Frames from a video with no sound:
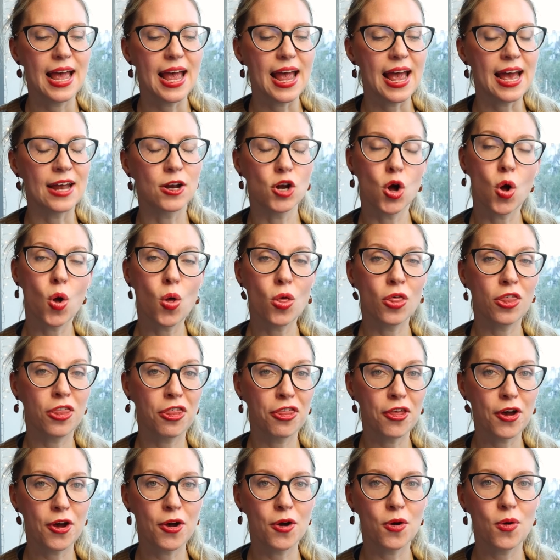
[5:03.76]
And
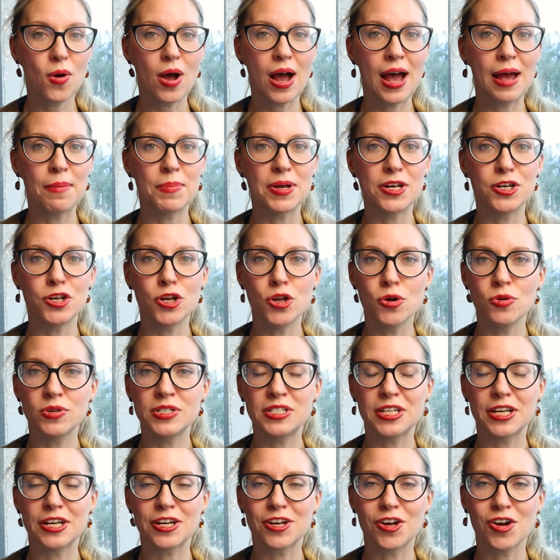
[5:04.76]
although I'm a
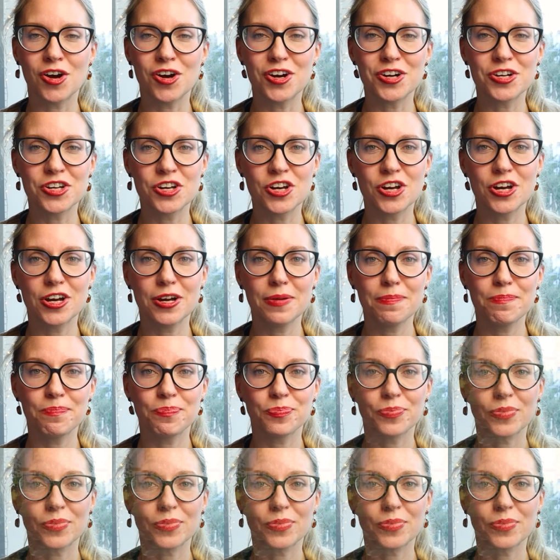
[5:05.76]
no-dig gardener,